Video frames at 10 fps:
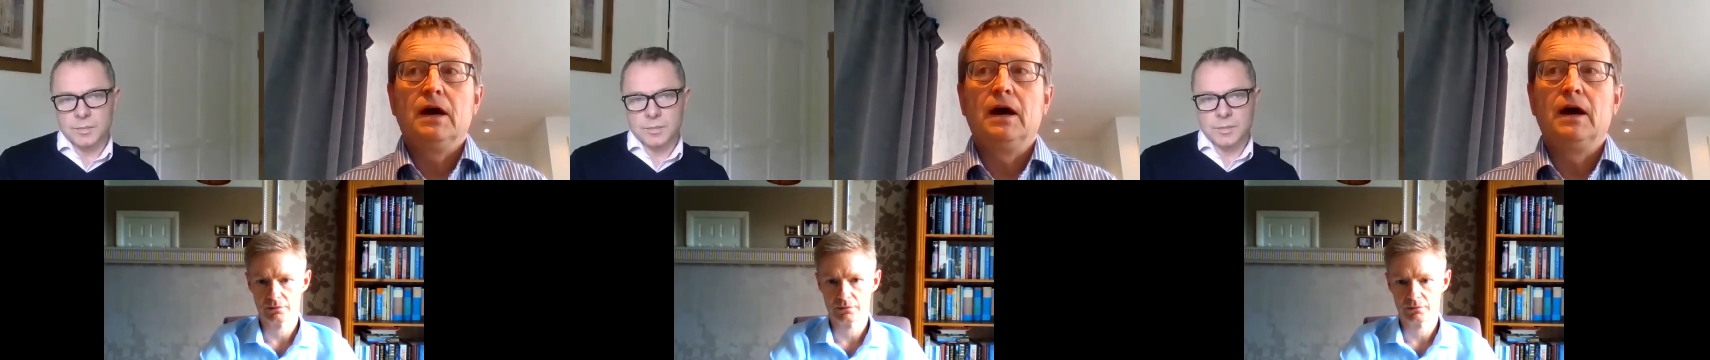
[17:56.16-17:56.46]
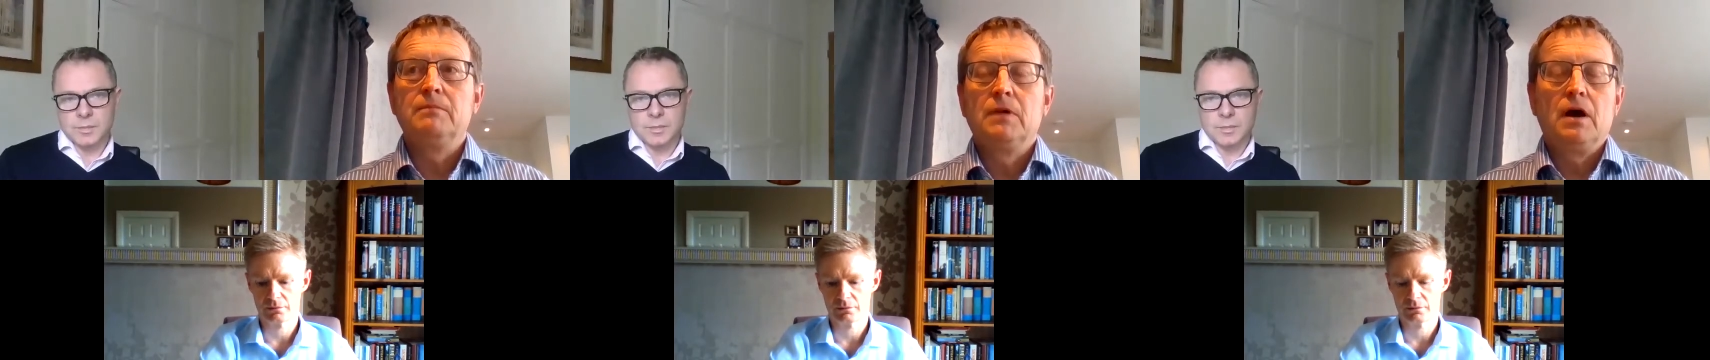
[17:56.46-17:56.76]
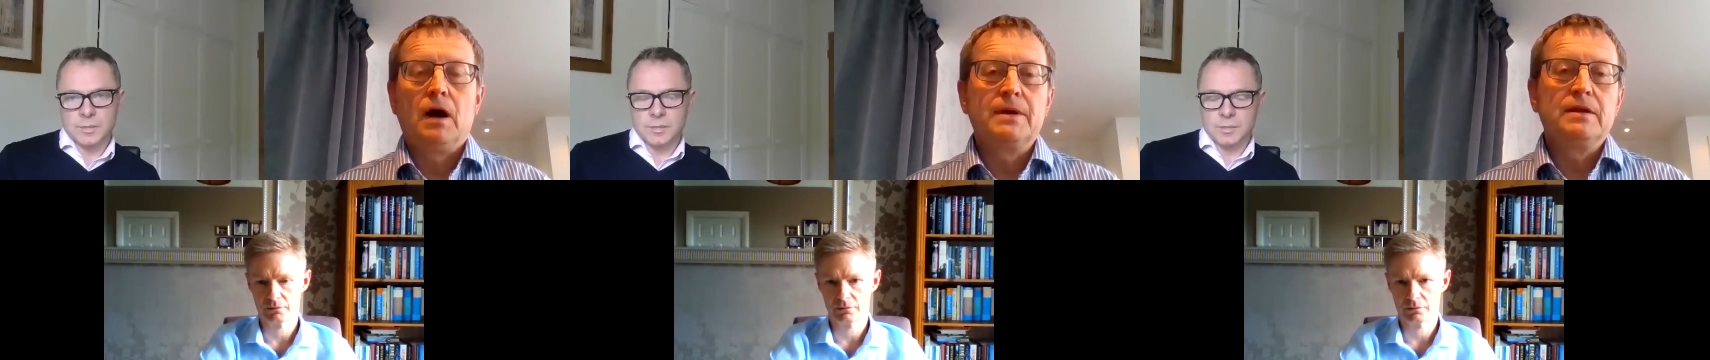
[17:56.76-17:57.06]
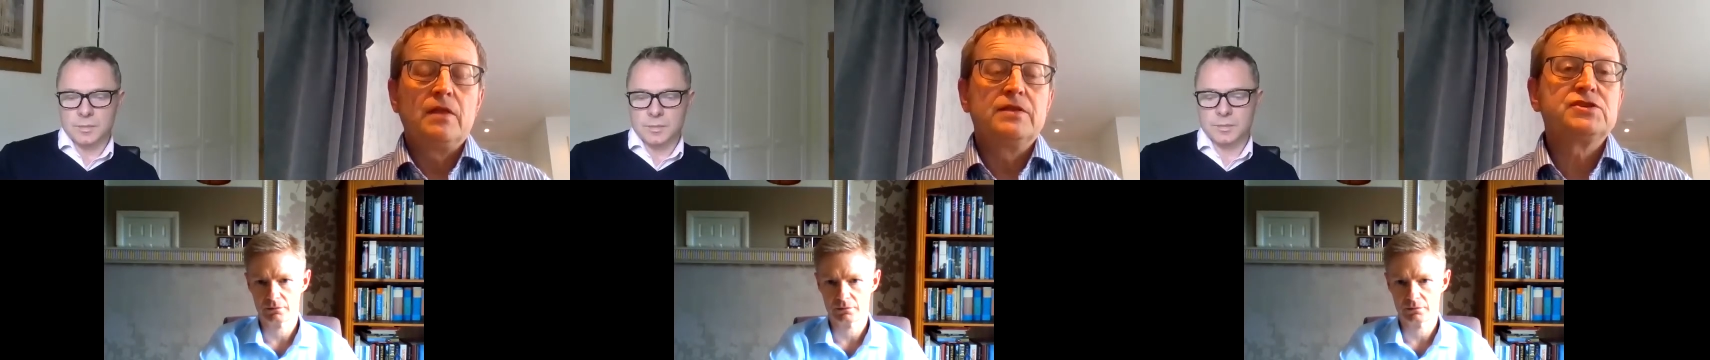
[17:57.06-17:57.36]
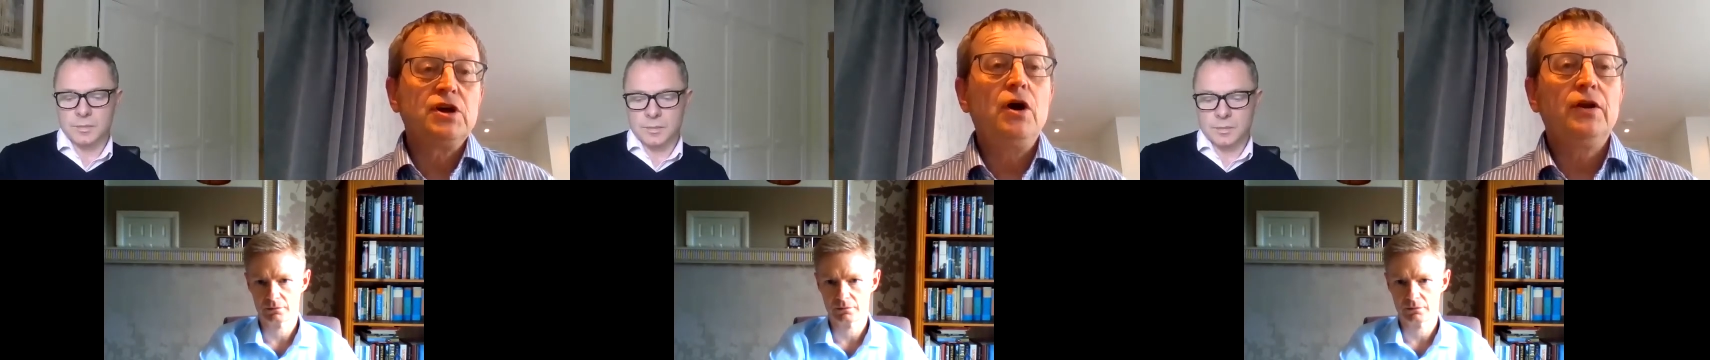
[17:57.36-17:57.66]
Speaker 1: Um, I mean, the
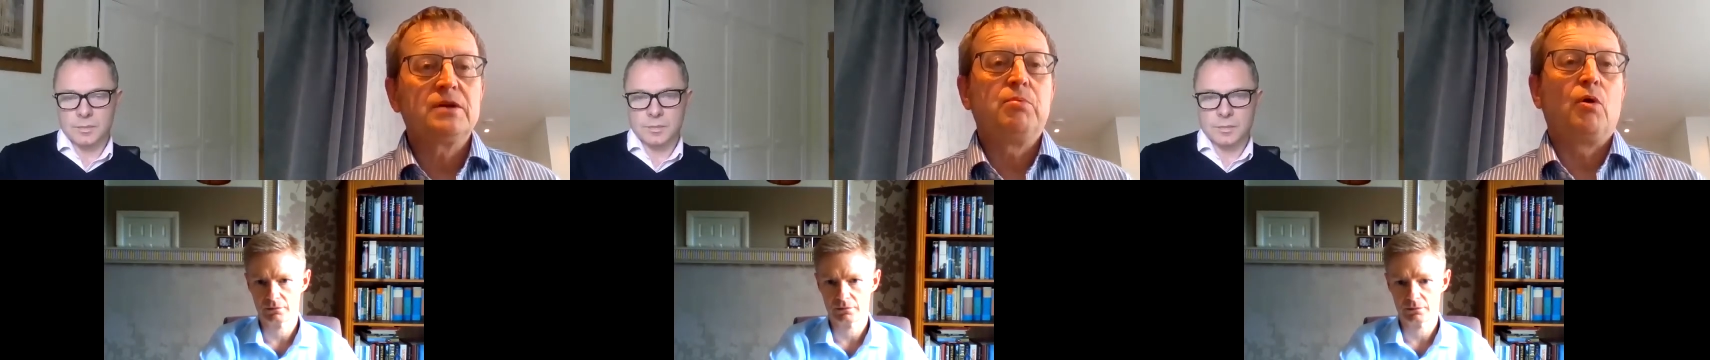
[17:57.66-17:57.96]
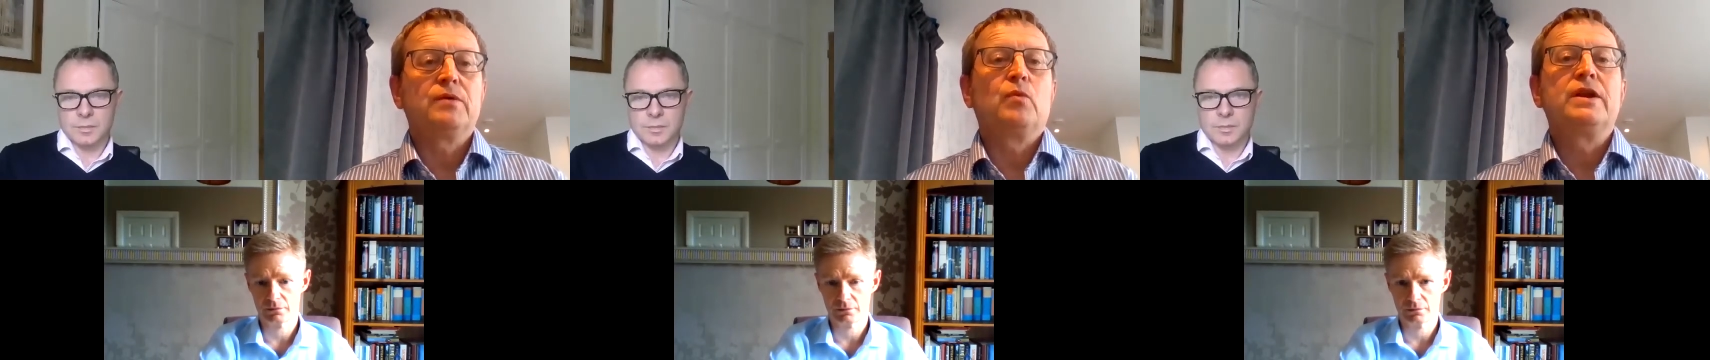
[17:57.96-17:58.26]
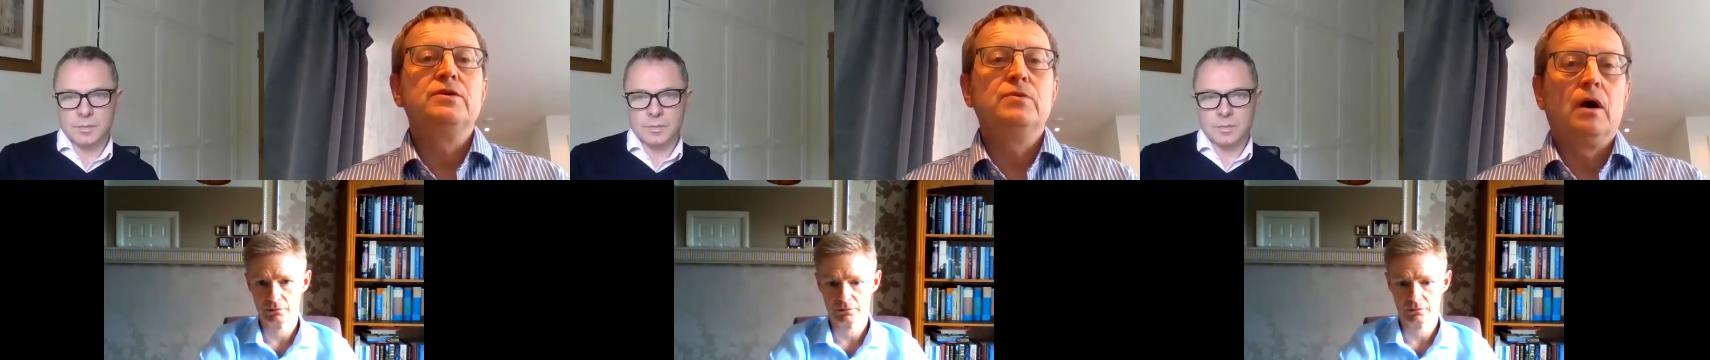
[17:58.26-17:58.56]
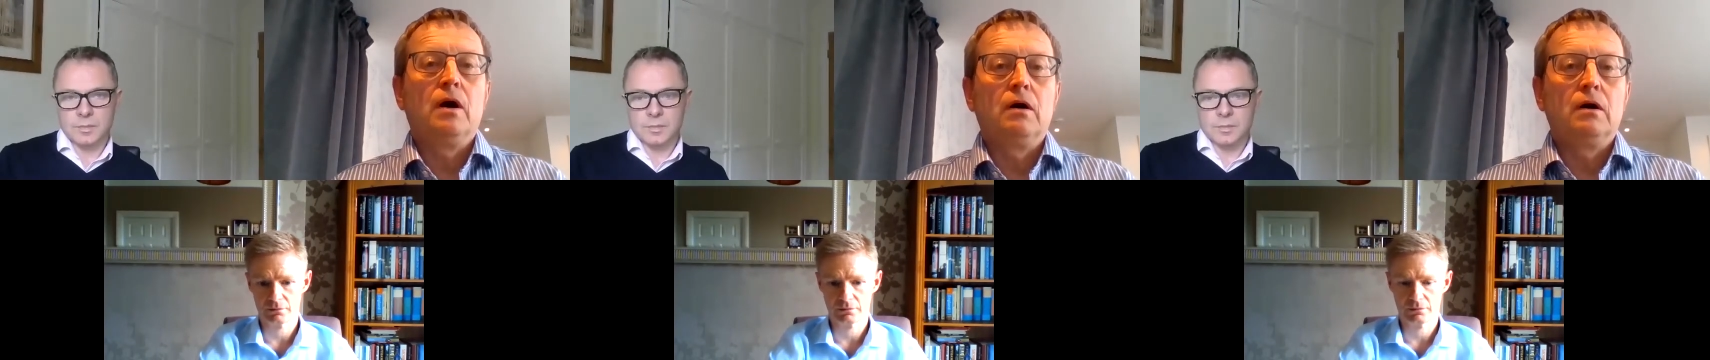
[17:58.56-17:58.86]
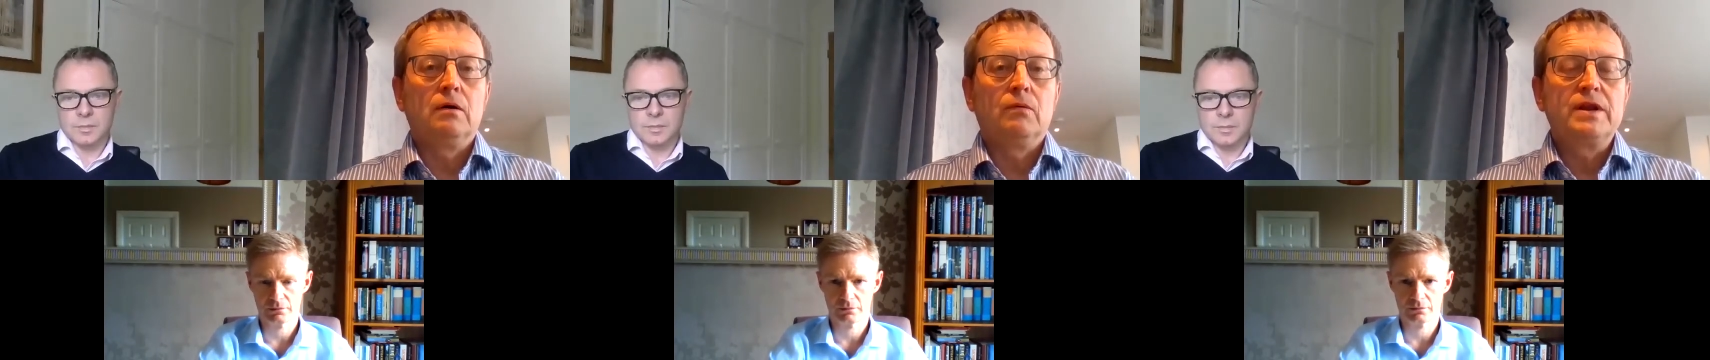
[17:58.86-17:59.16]
starting point when you
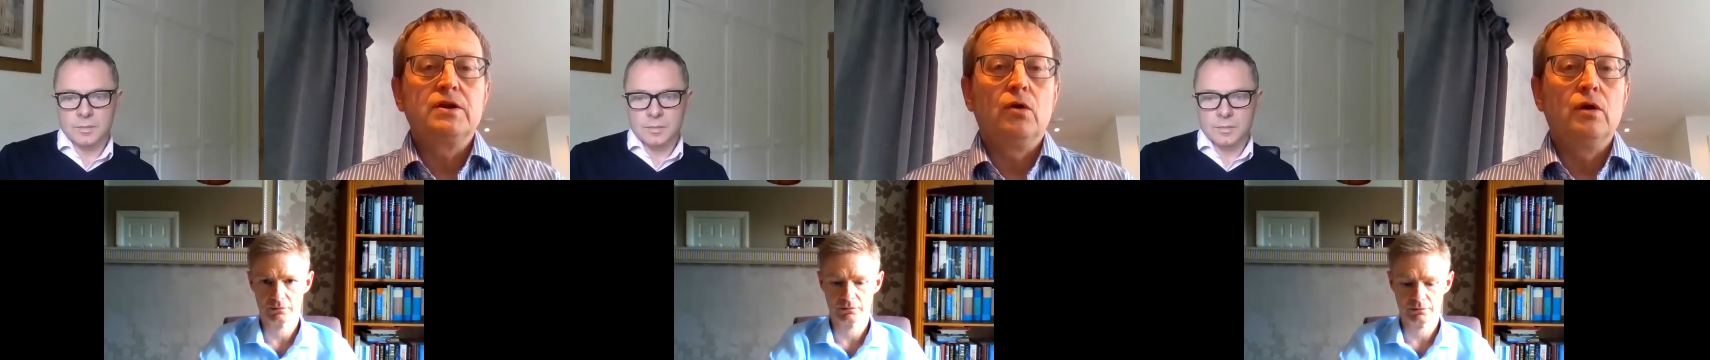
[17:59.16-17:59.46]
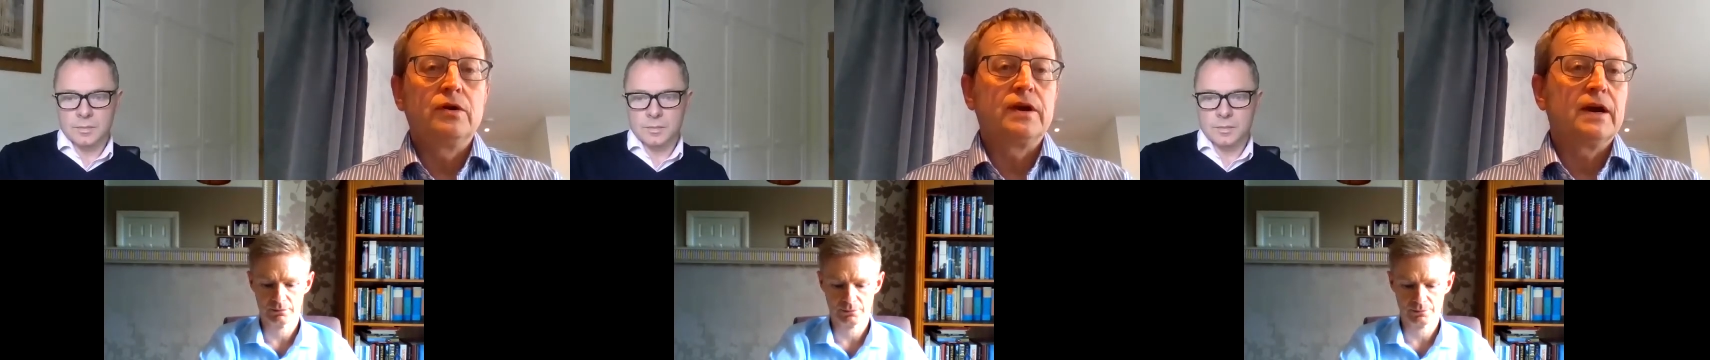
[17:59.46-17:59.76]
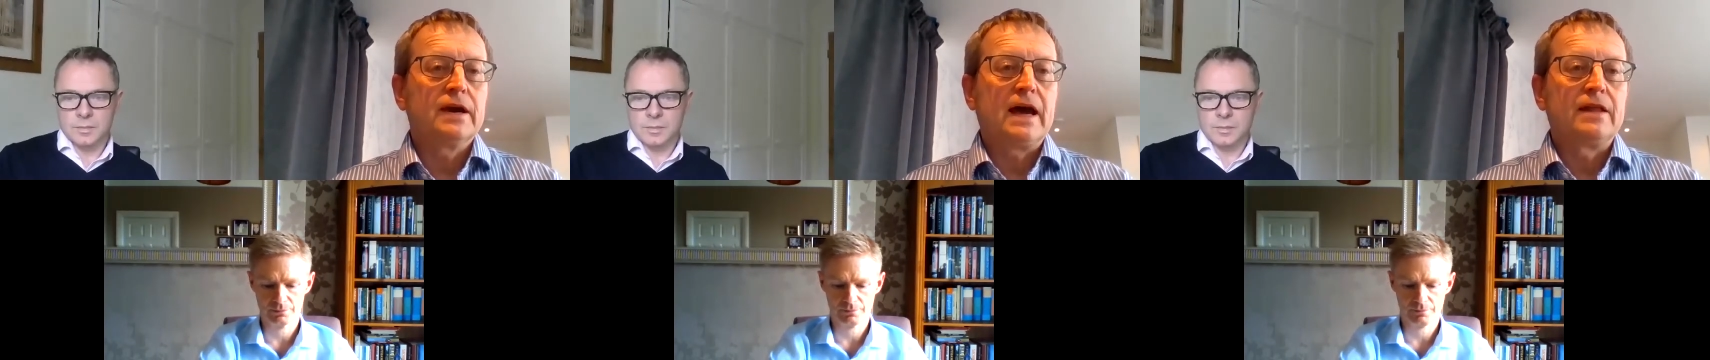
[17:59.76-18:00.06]
are when you're looking at